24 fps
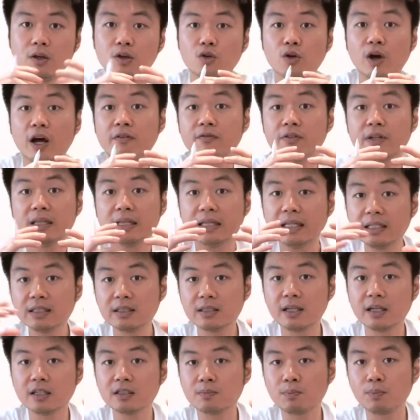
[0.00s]
you have a
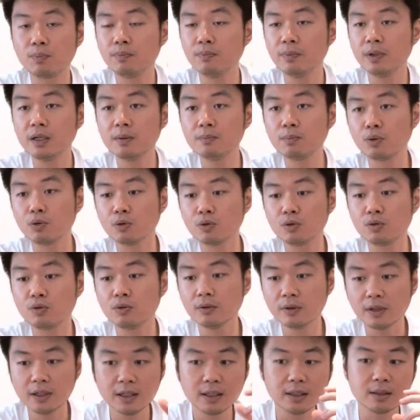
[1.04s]
disc that's being
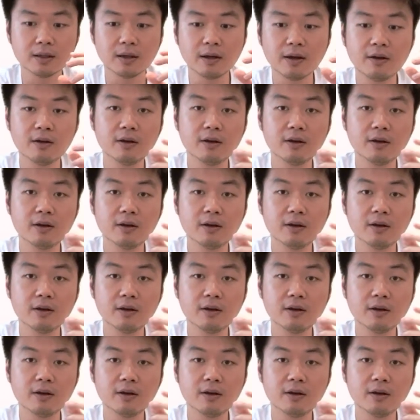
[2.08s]
protruded.